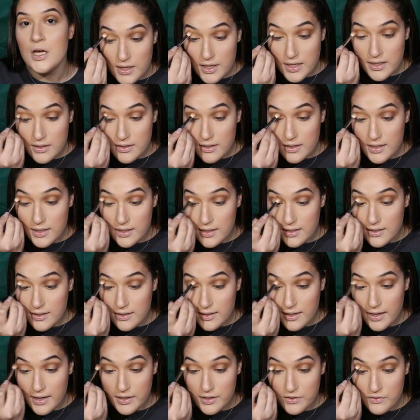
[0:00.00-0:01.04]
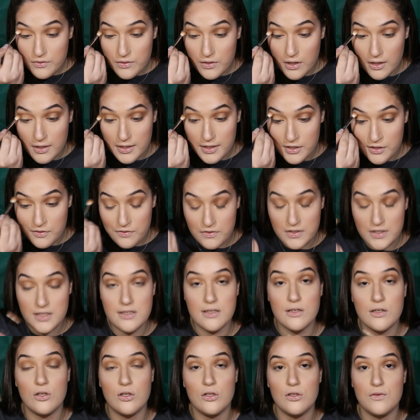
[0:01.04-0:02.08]
Then they kind of got in a
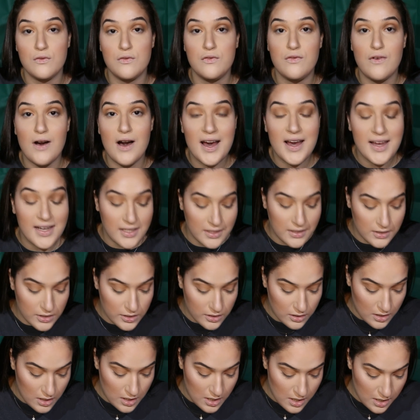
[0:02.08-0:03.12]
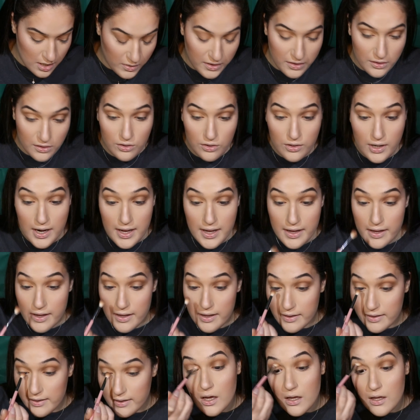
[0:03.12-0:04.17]
physical fight with
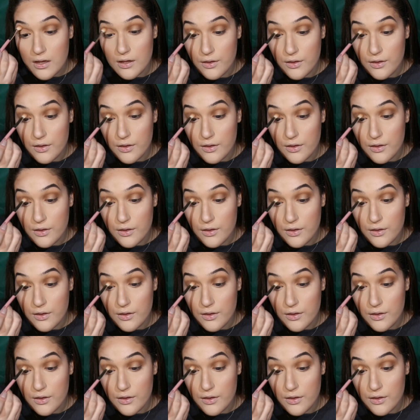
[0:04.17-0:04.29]
Greg.